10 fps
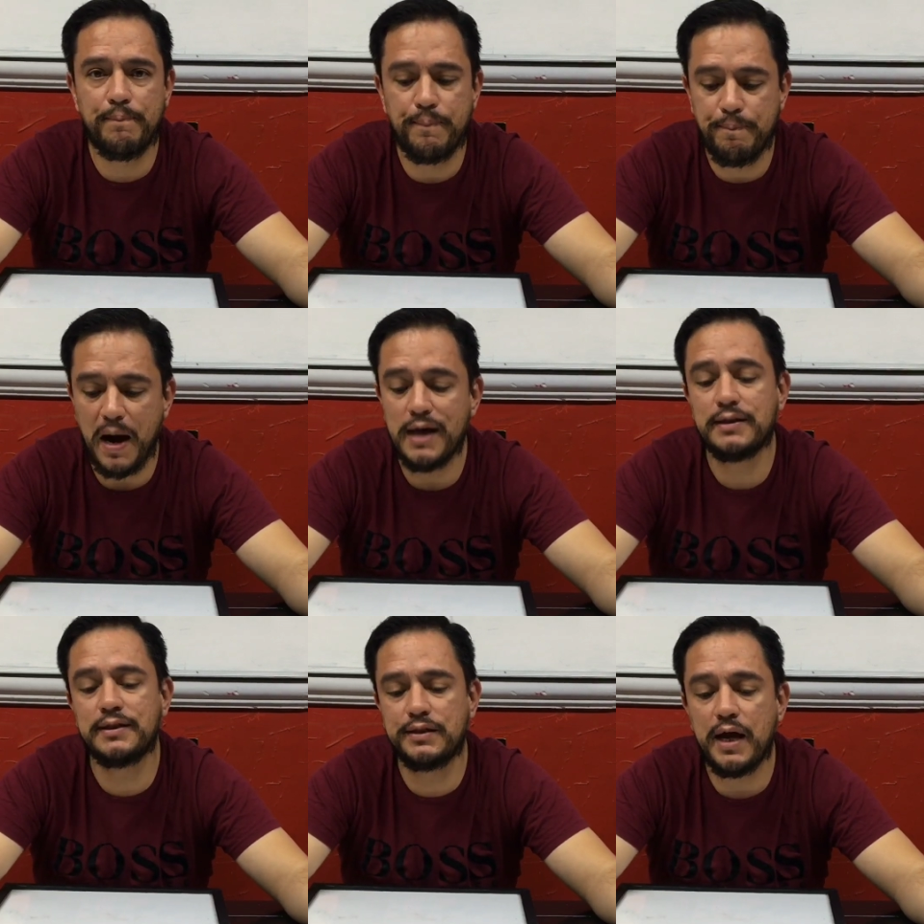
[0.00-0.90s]

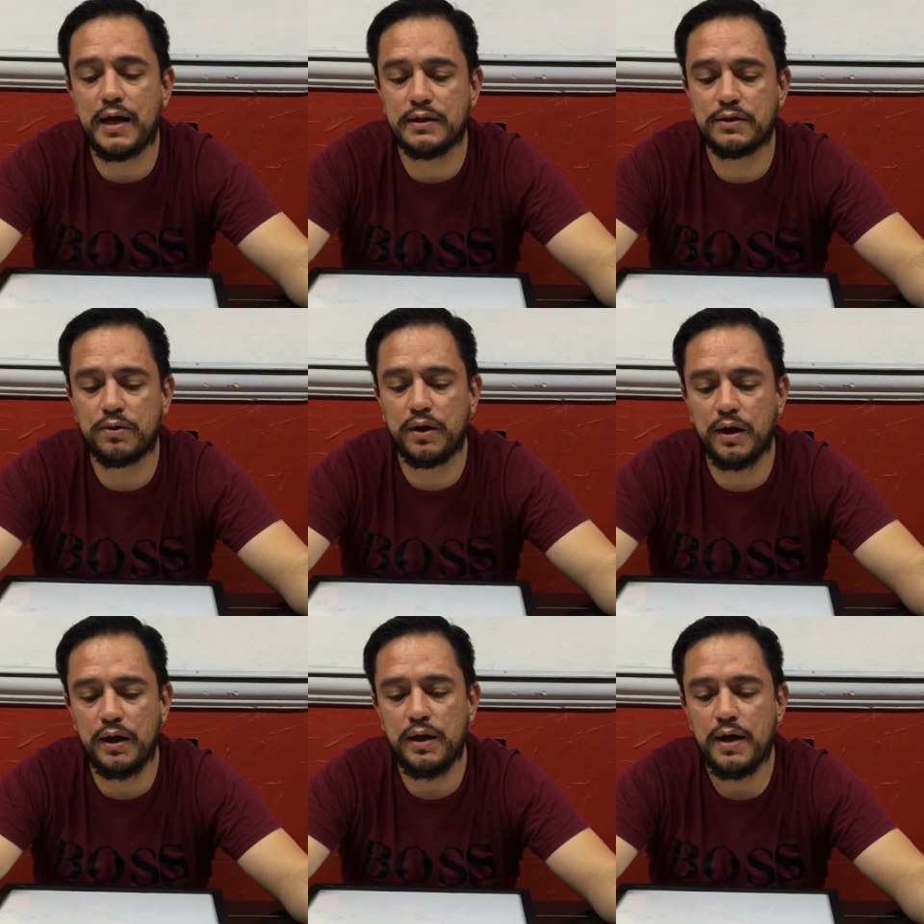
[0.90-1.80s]
past tense,
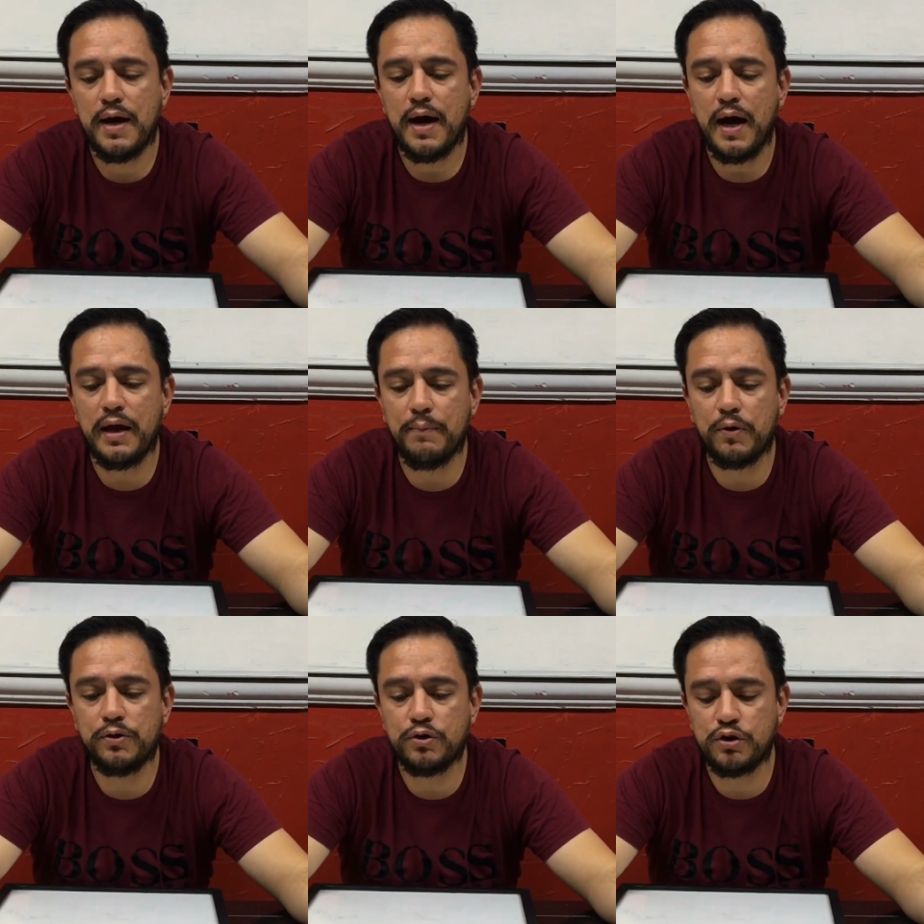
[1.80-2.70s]
okay? I am
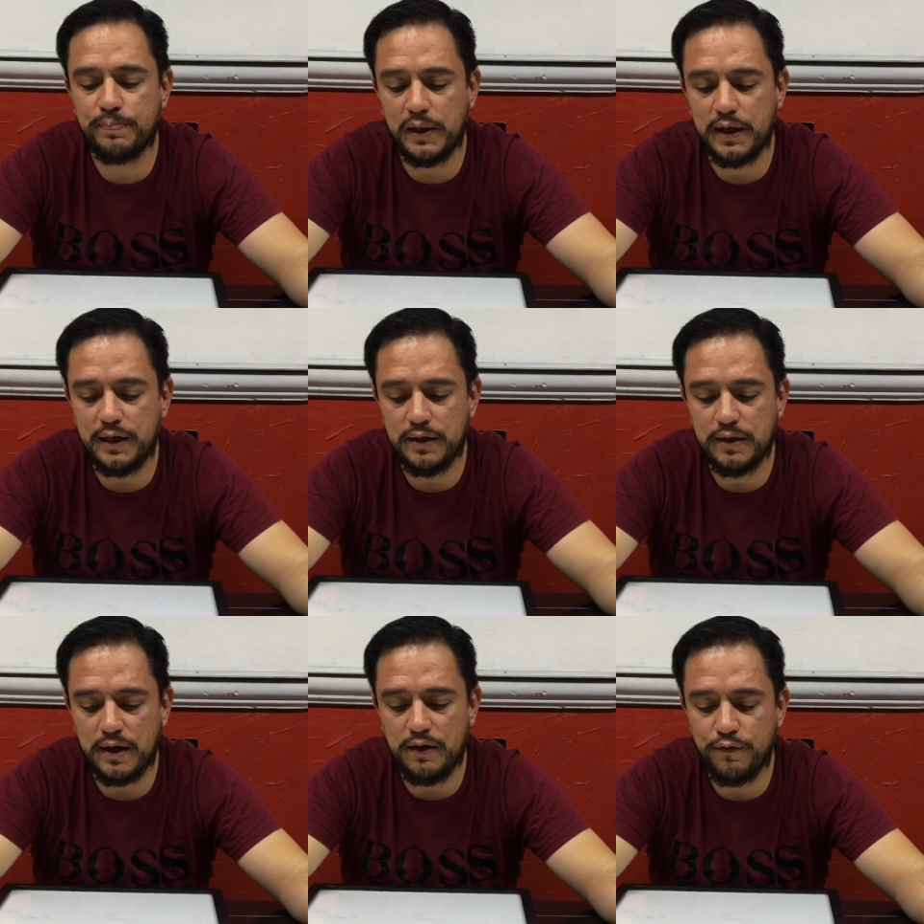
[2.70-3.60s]
going to explain
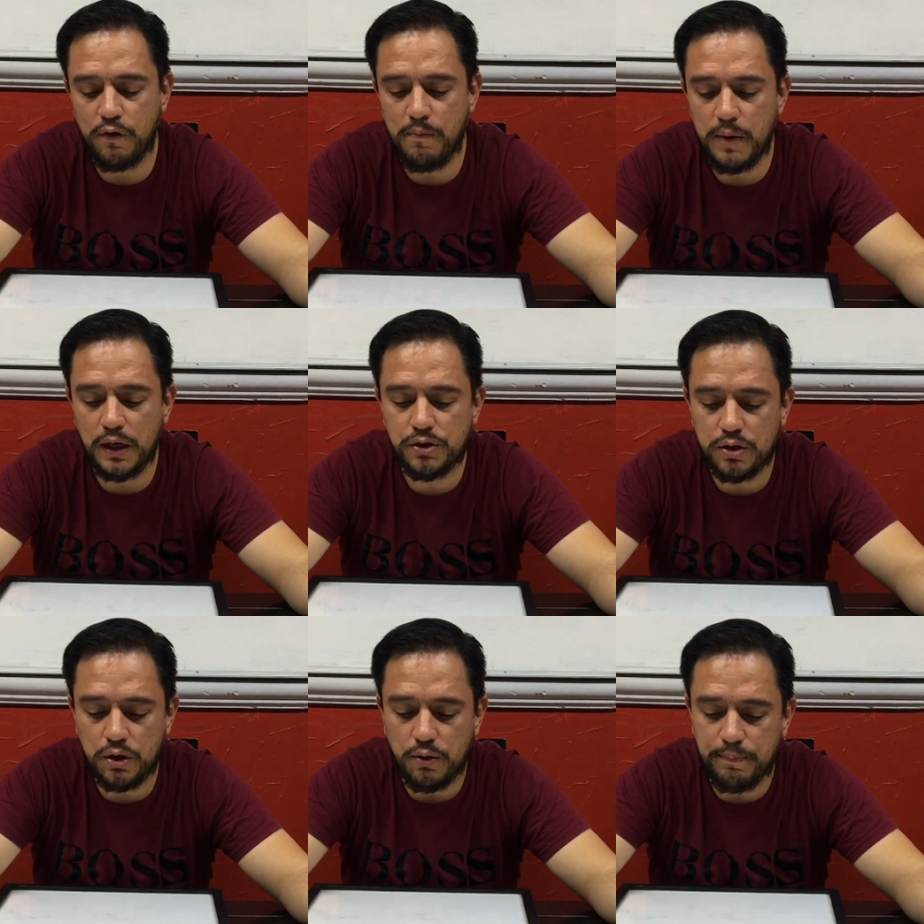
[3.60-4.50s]
the
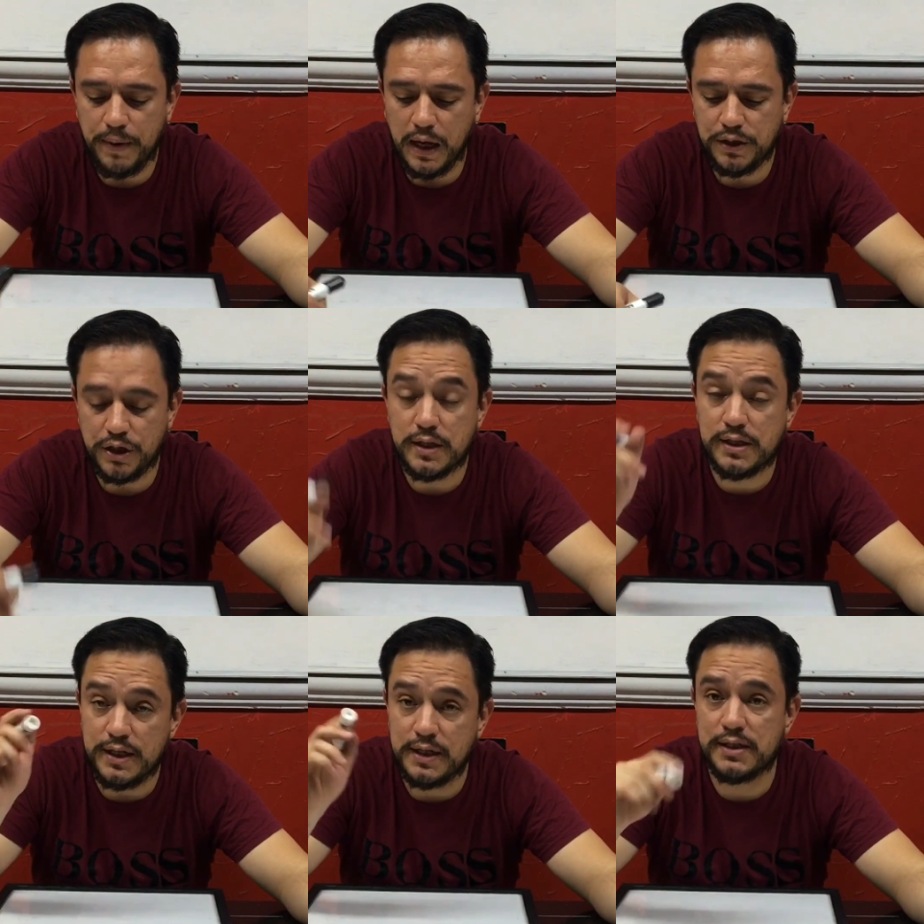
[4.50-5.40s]
information on page
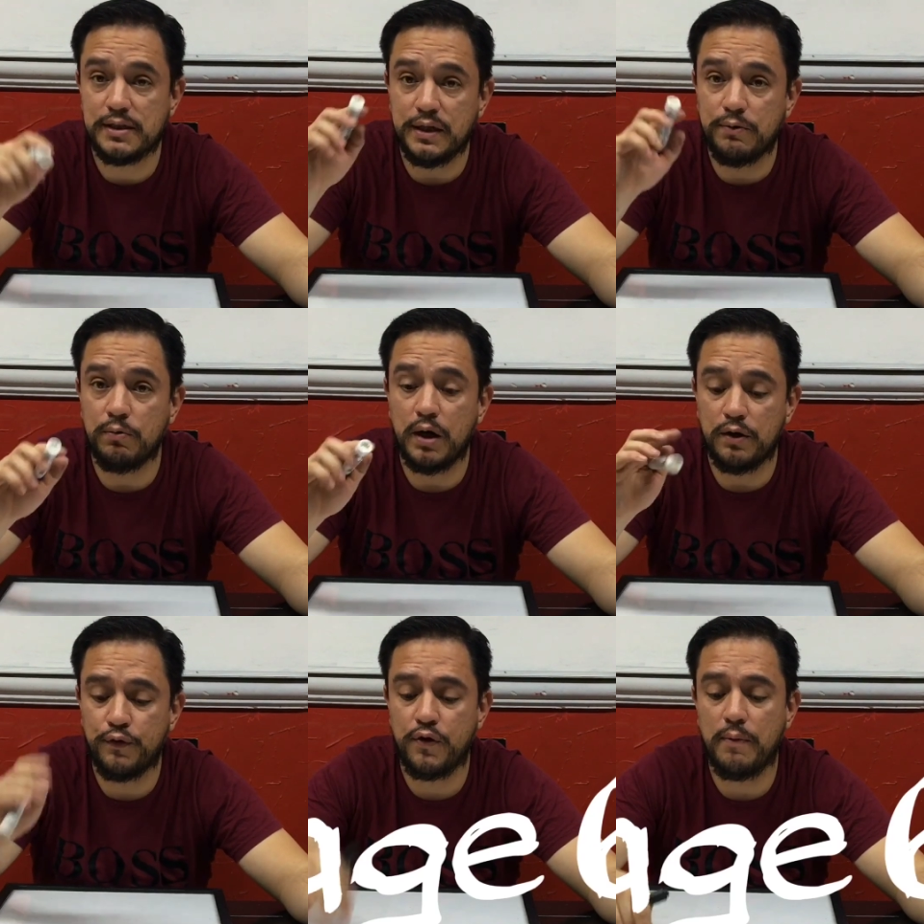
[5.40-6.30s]

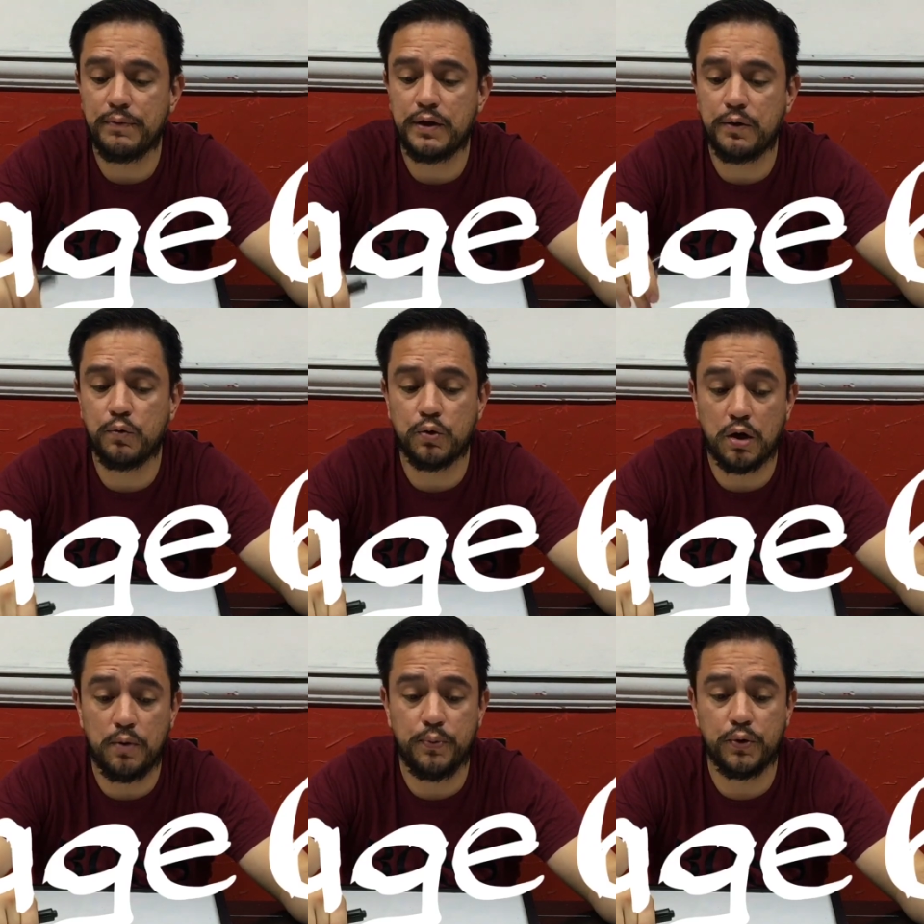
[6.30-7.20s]
61 from the
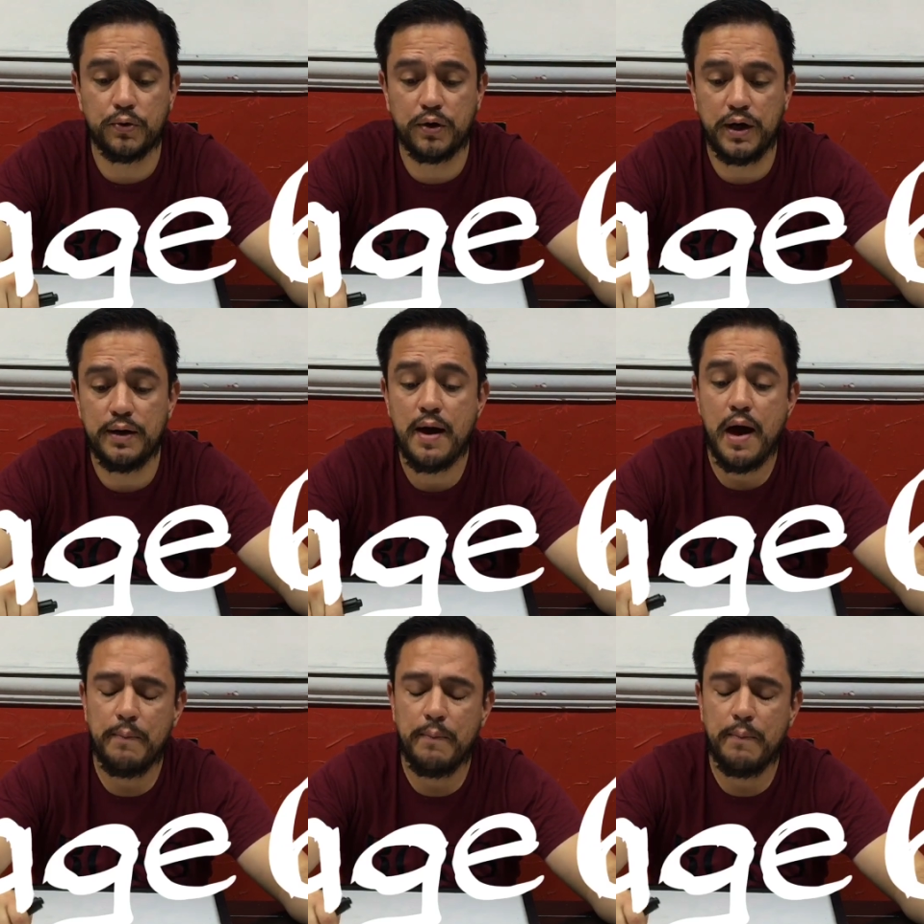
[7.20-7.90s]
workbook, okay?